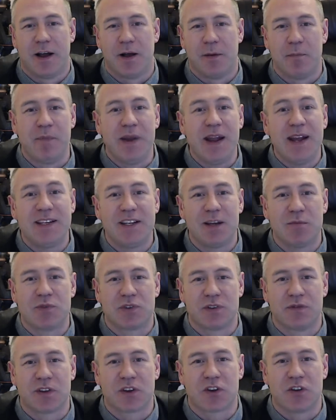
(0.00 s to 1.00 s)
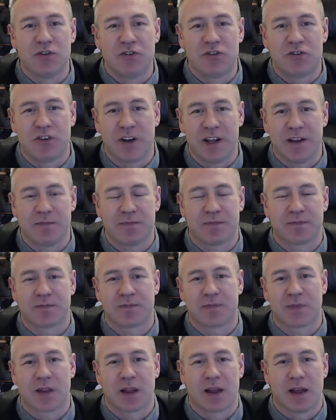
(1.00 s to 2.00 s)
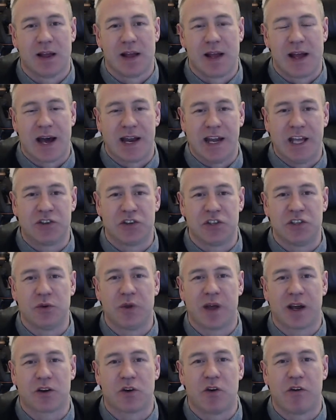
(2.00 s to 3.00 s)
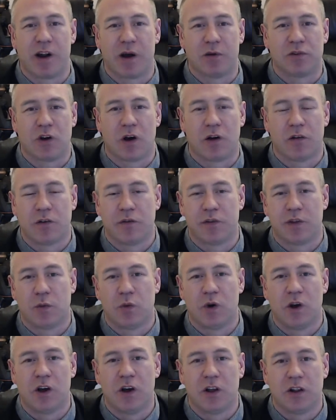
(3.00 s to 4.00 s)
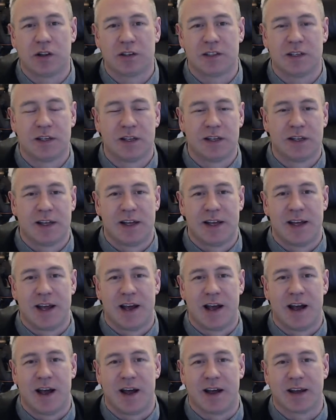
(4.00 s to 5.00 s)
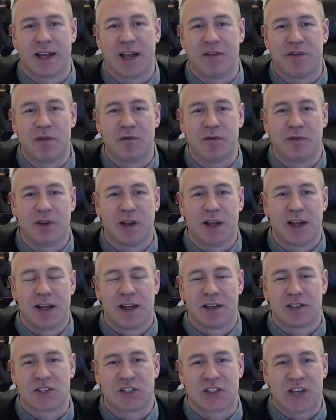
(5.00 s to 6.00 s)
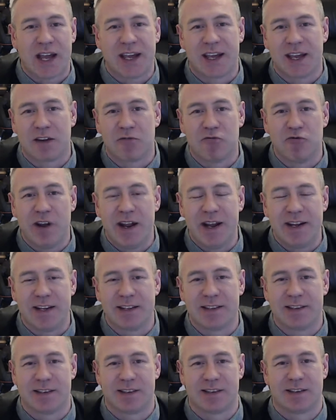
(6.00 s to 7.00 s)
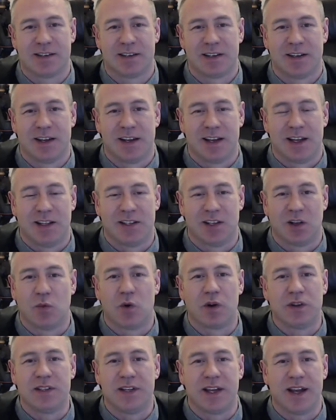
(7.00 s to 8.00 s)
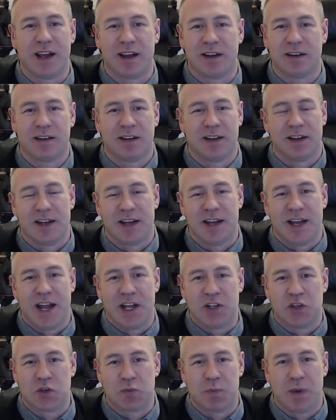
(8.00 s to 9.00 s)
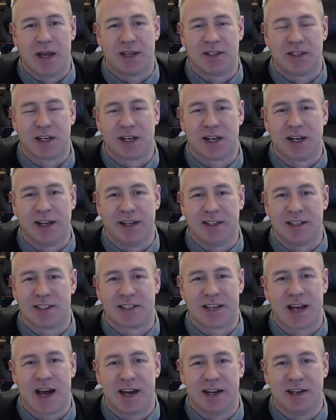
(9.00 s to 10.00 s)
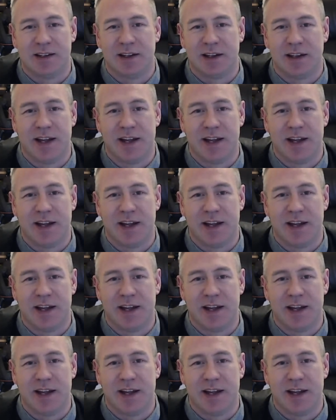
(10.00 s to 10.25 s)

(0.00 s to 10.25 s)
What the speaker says: mediums of the country, and he used to do that, go around all over the world giving psychic readings, until one day he just basically decided that